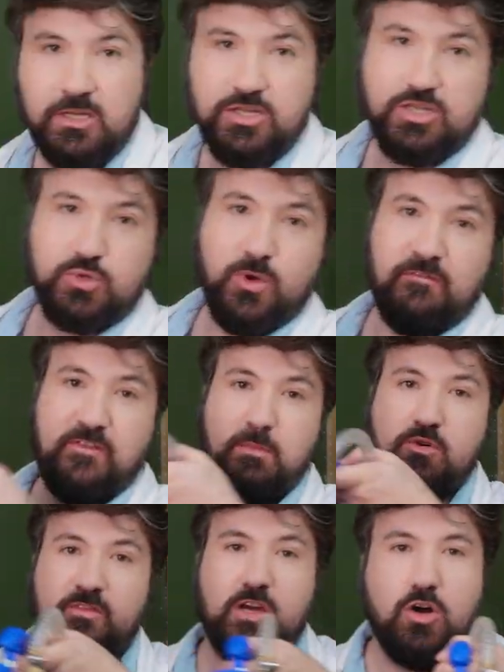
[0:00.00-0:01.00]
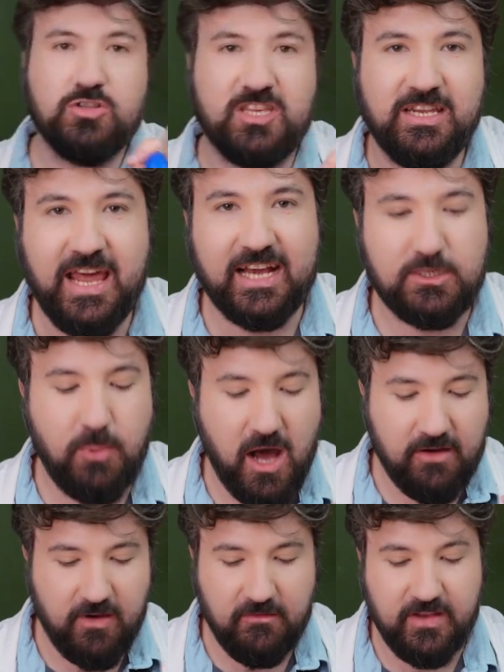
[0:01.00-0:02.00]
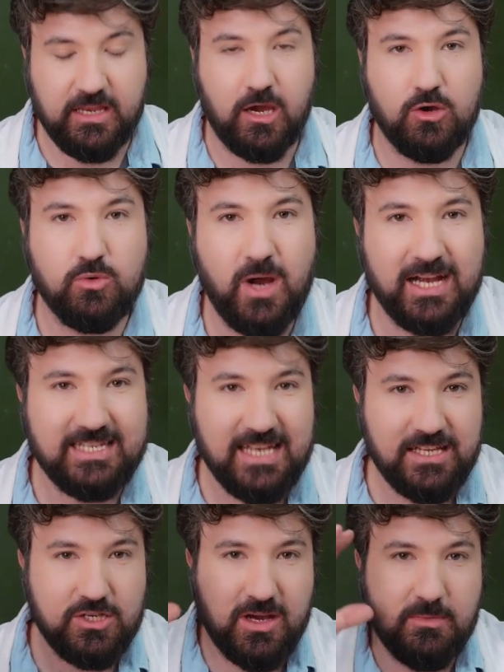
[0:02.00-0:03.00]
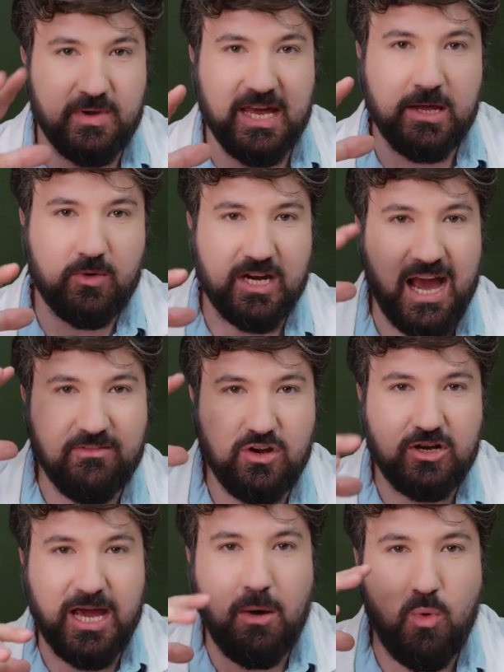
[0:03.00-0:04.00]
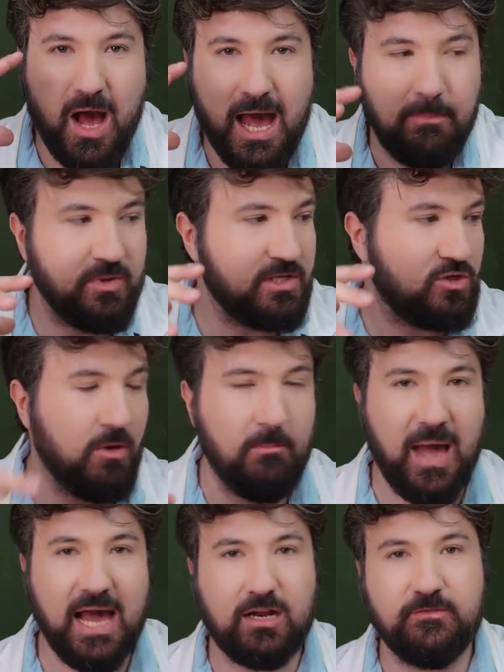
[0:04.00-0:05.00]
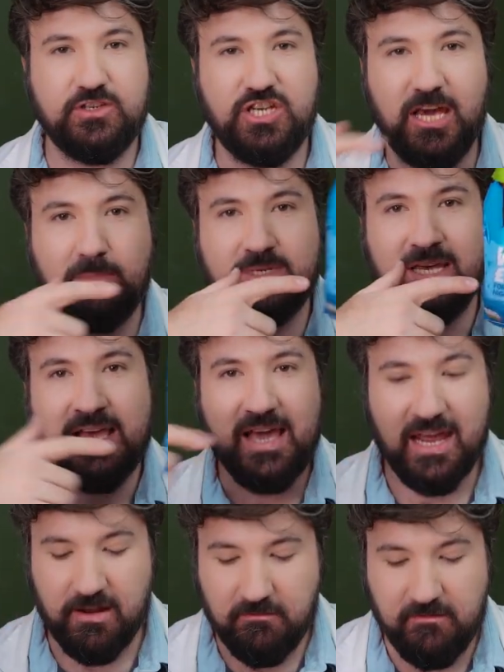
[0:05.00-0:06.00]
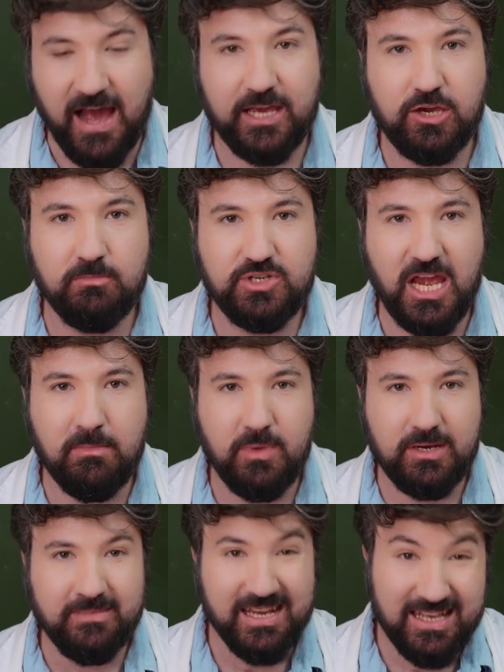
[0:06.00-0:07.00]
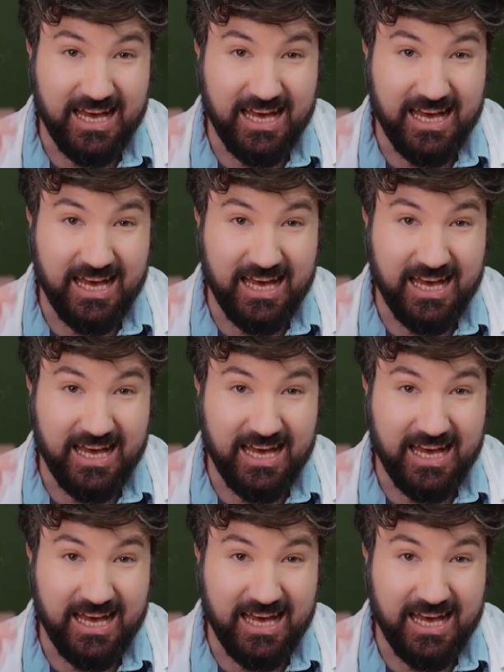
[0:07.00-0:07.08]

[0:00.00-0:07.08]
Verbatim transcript: So swiftly moving on to the next part of our video, I said to you at the beginning we're going to have a look at what happens to a bag of chips in a vacuum chamber.